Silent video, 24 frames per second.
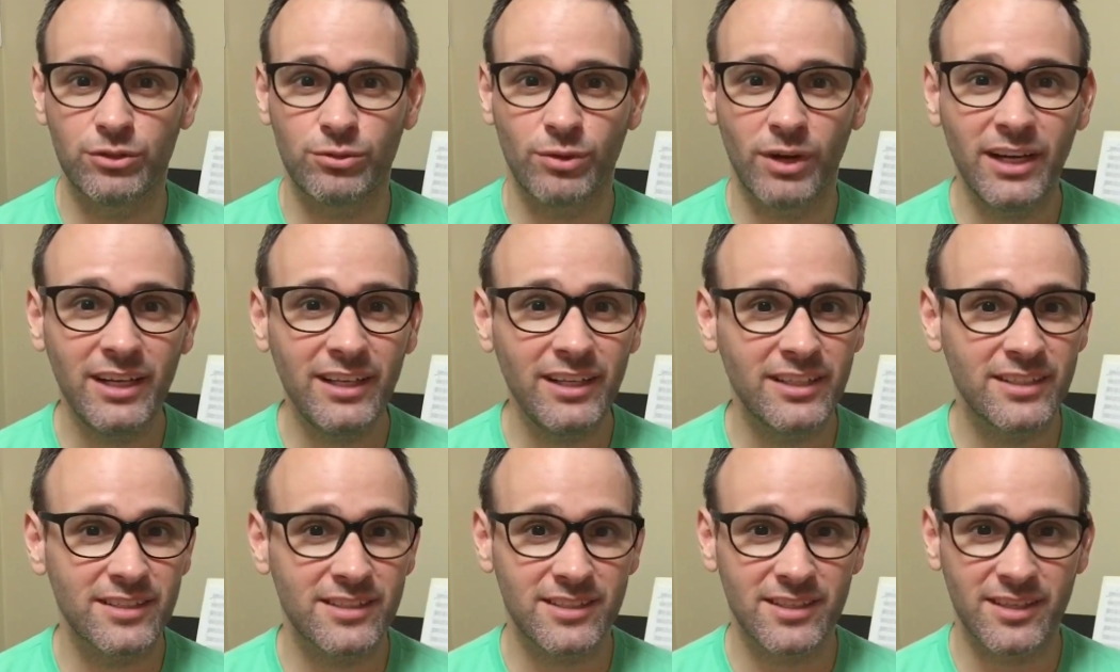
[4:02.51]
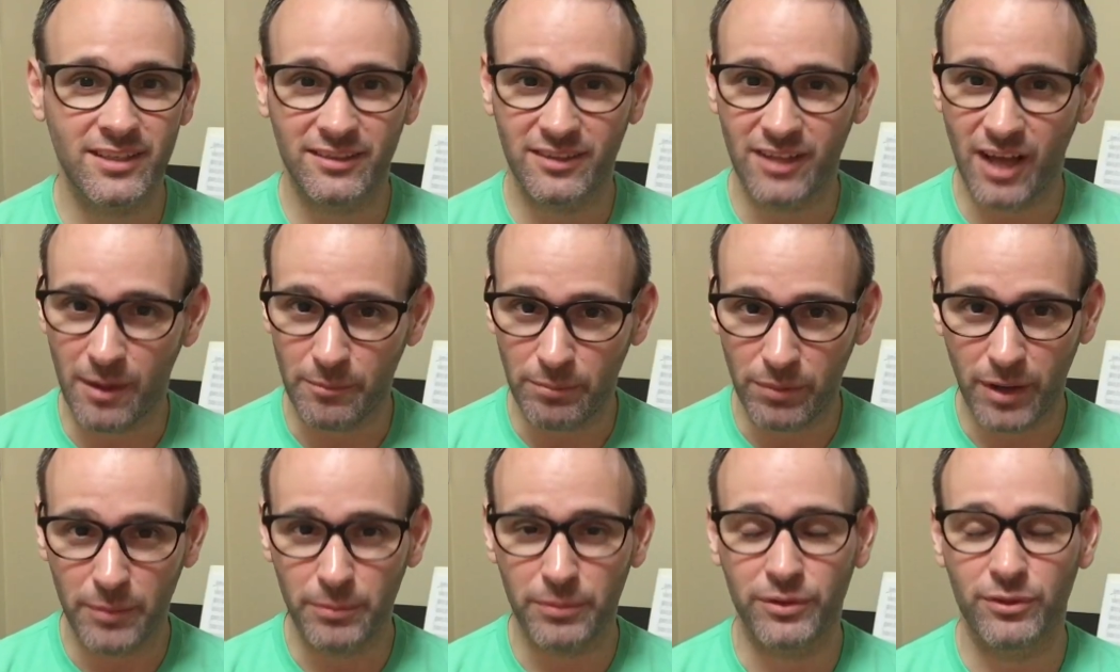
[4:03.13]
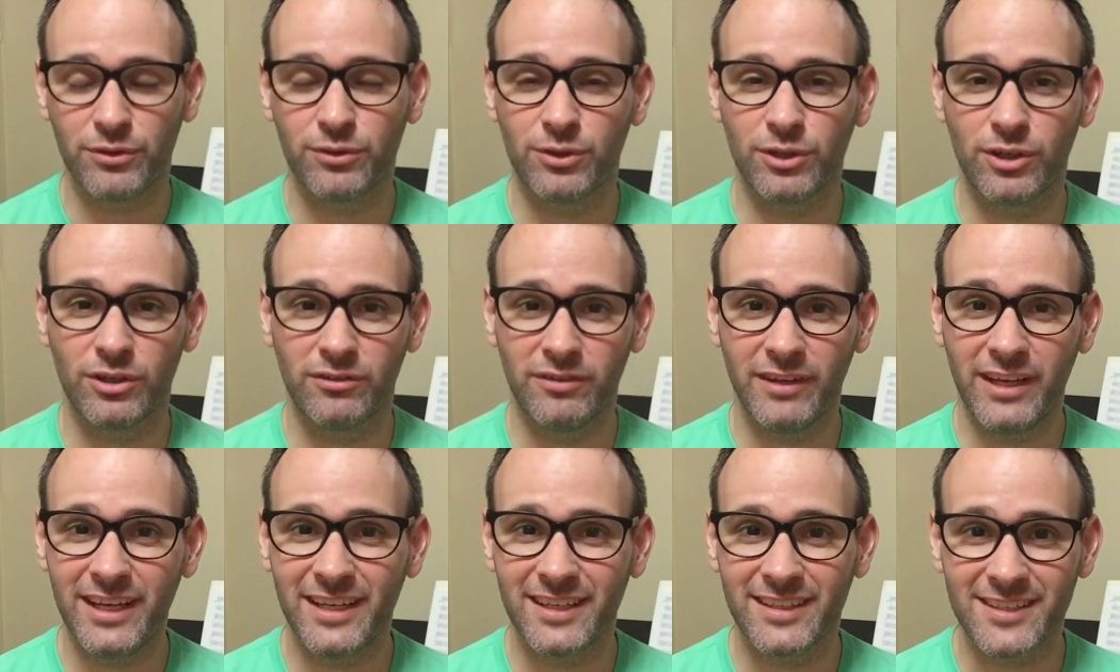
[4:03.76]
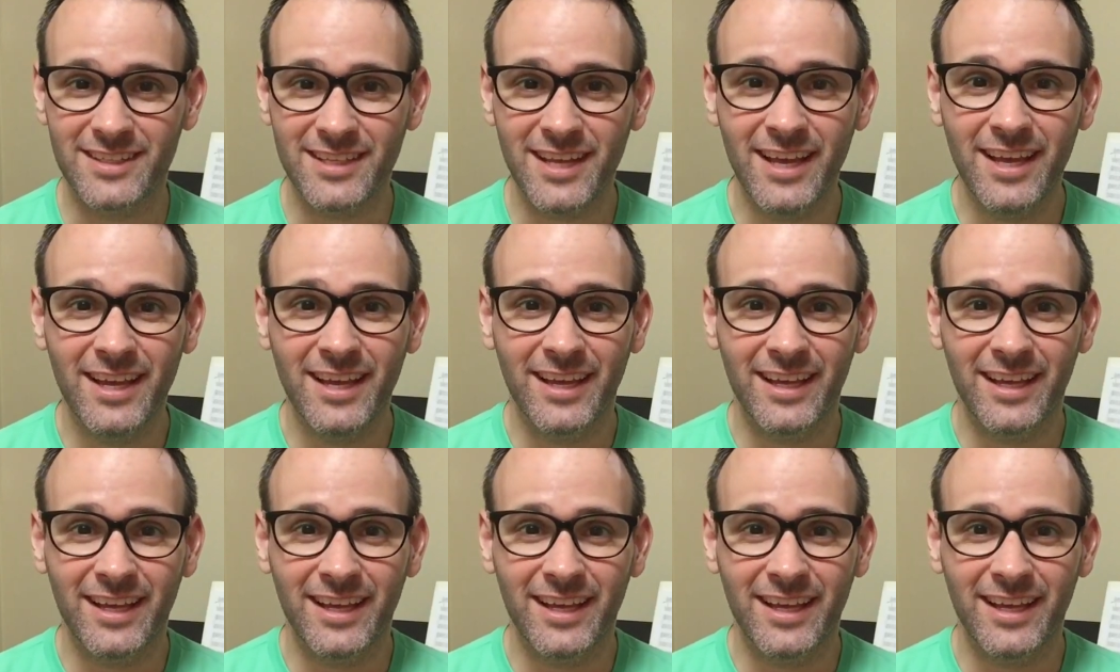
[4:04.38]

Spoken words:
adrenaline's not pumping through your veins,